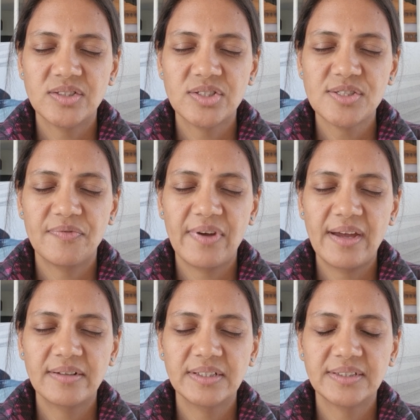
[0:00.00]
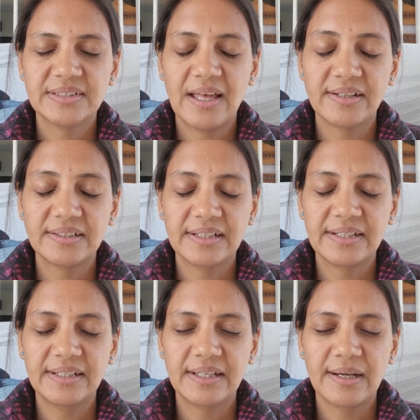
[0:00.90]
just very
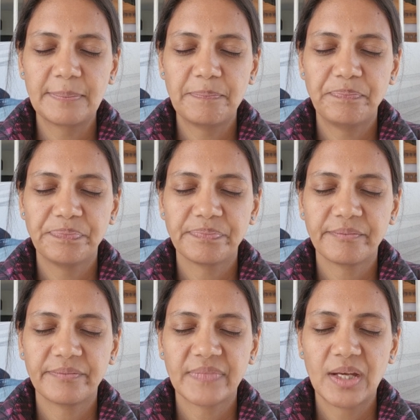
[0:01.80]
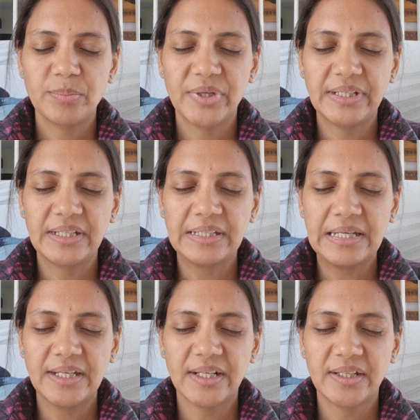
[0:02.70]
slightly bringing it